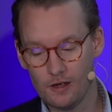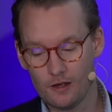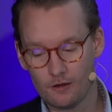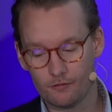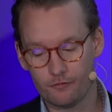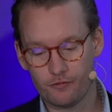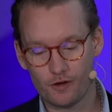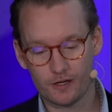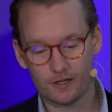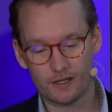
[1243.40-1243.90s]

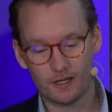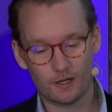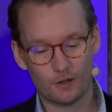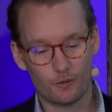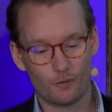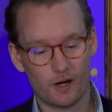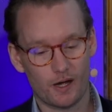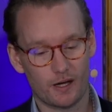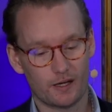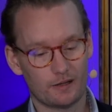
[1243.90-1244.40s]
finding the
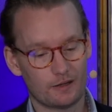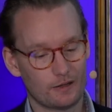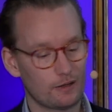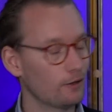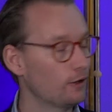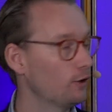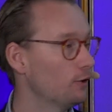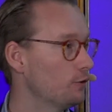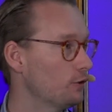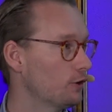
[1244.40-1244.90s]
right
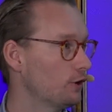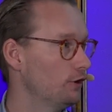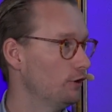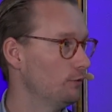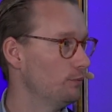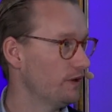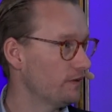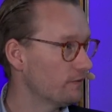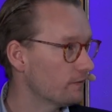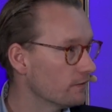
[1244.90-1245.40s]
local
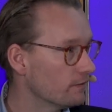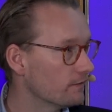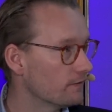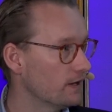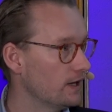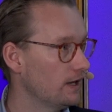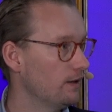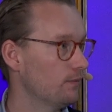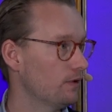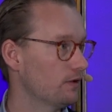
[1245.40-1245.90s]
business
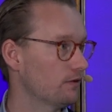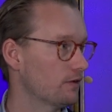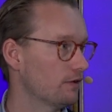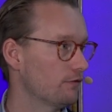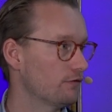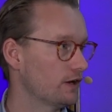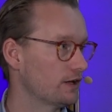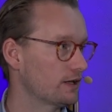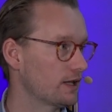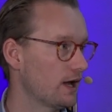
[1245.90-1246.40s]
team and
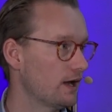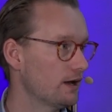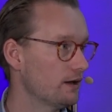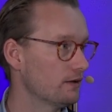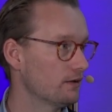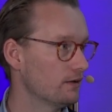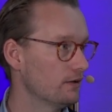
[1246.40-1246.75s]
stuff like that.